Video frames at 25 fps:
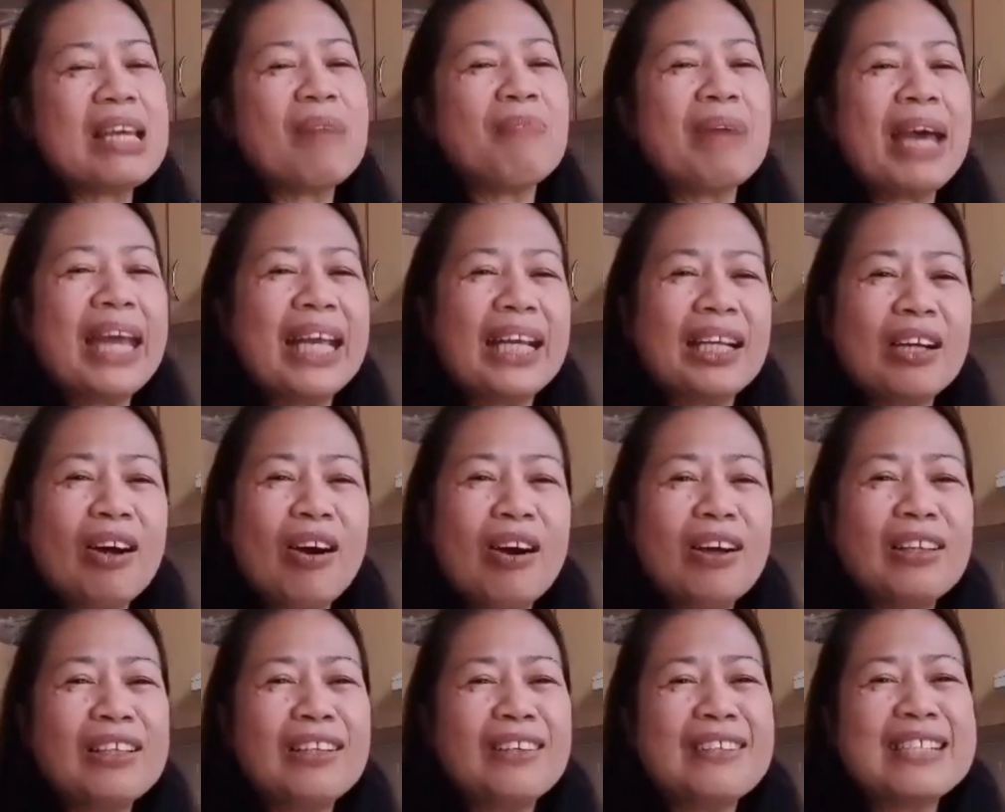sa my
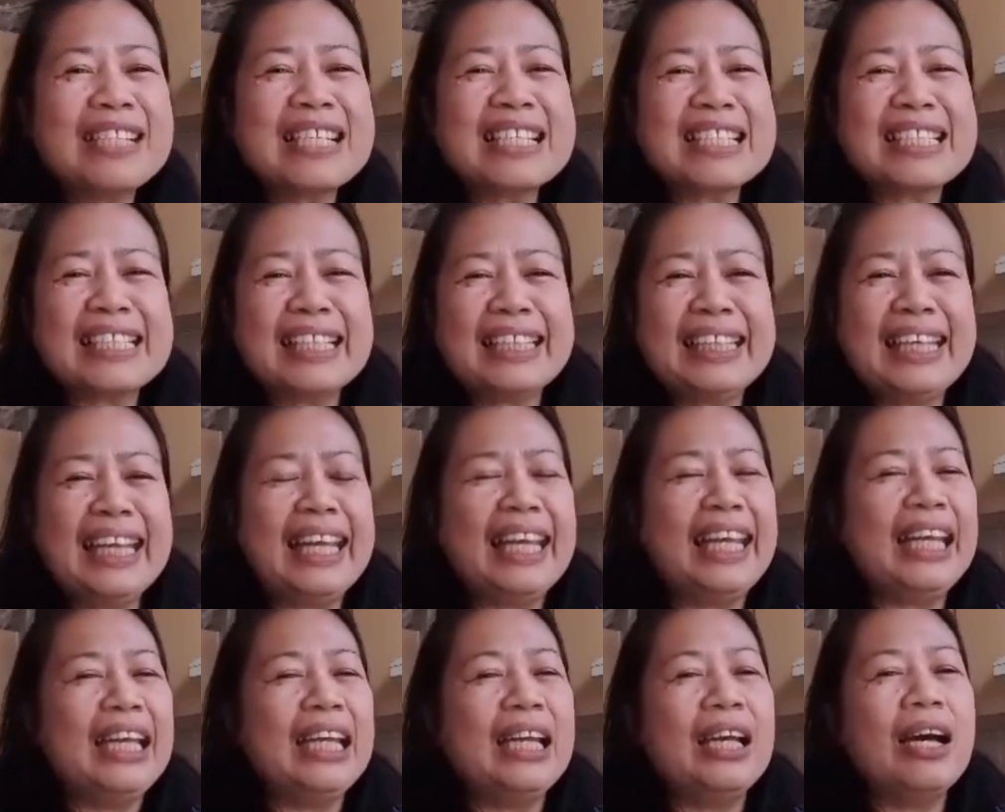Colon
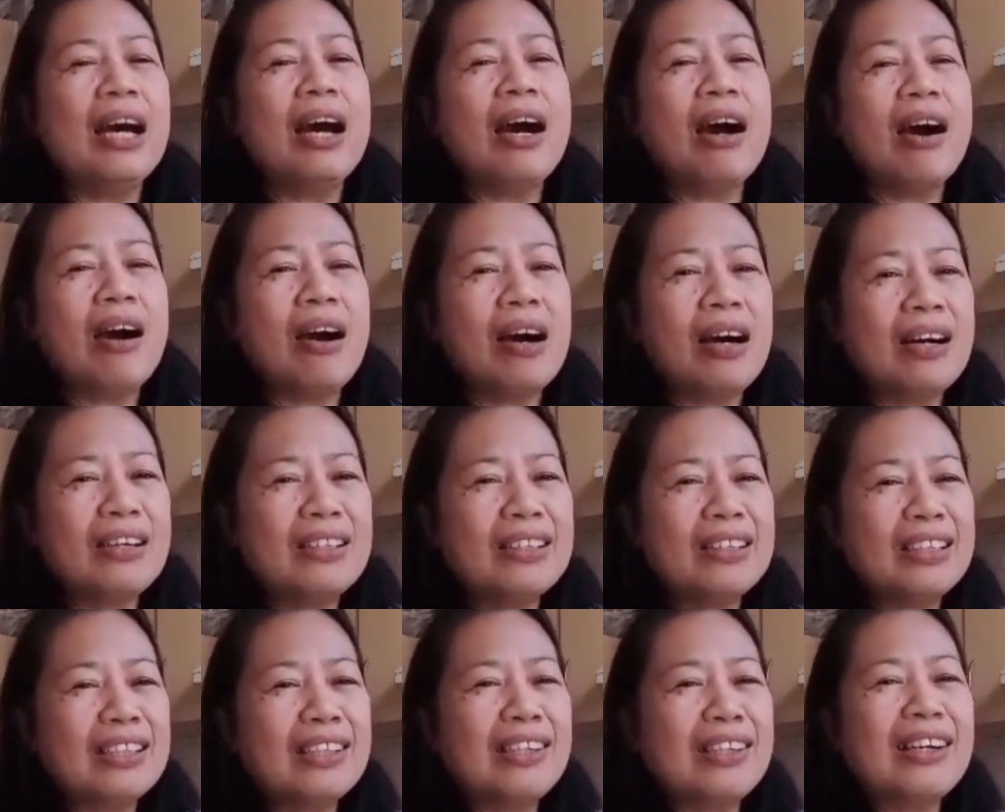City
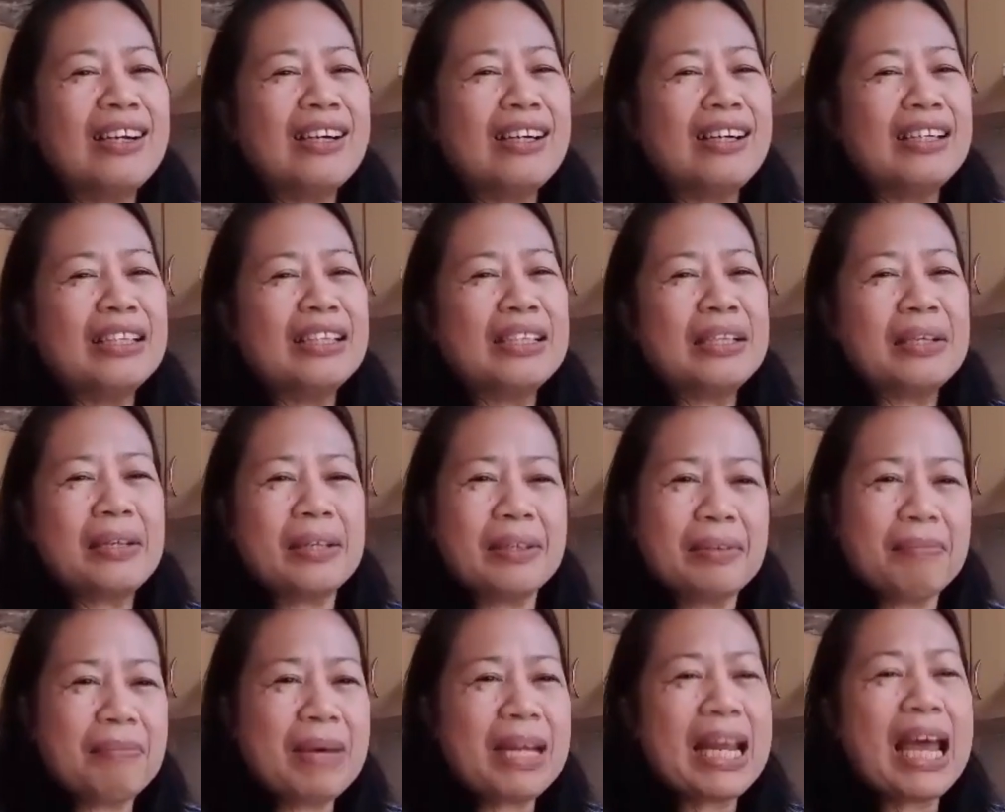Hong Kong.
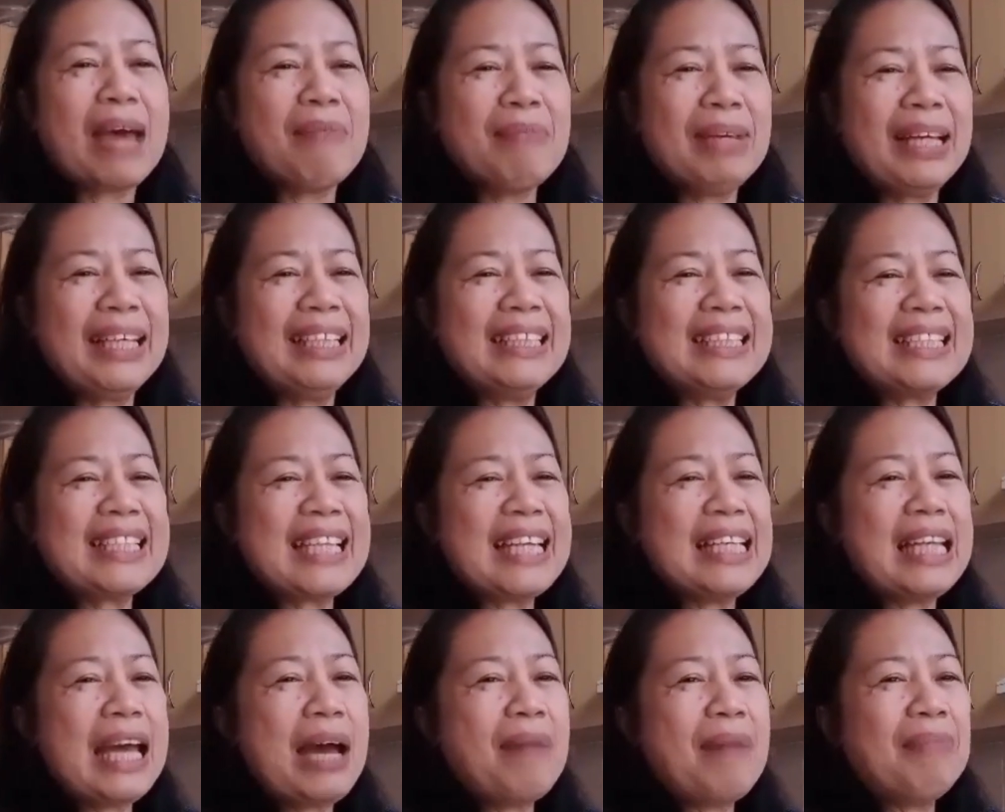Maraming
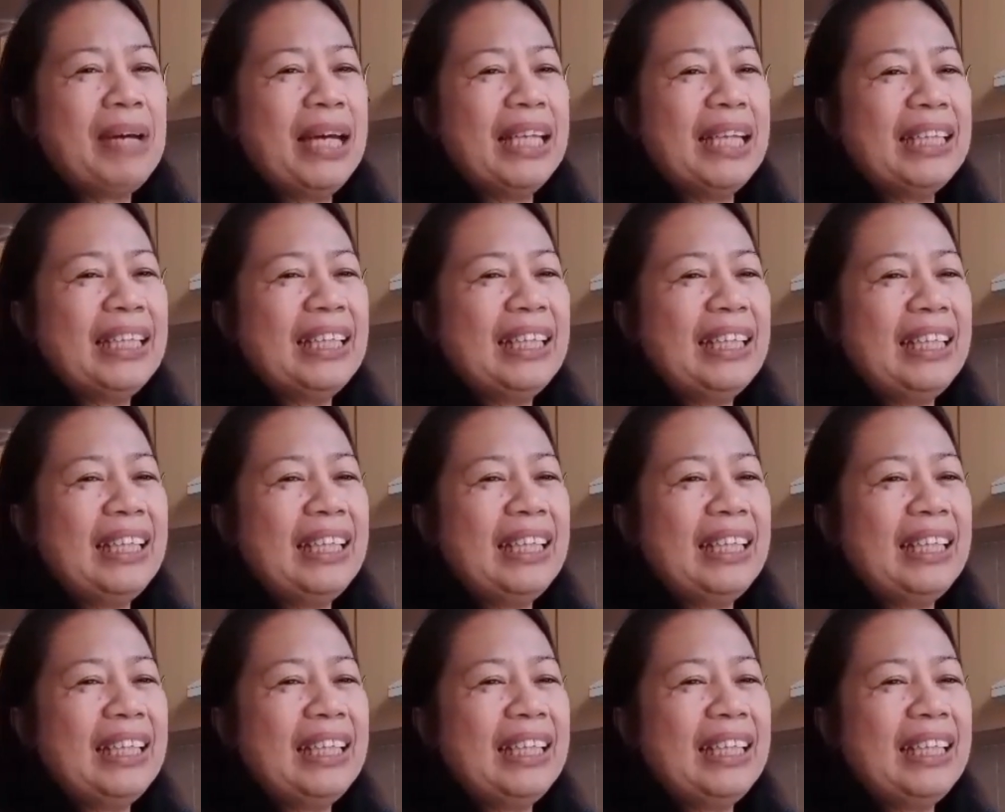salamat.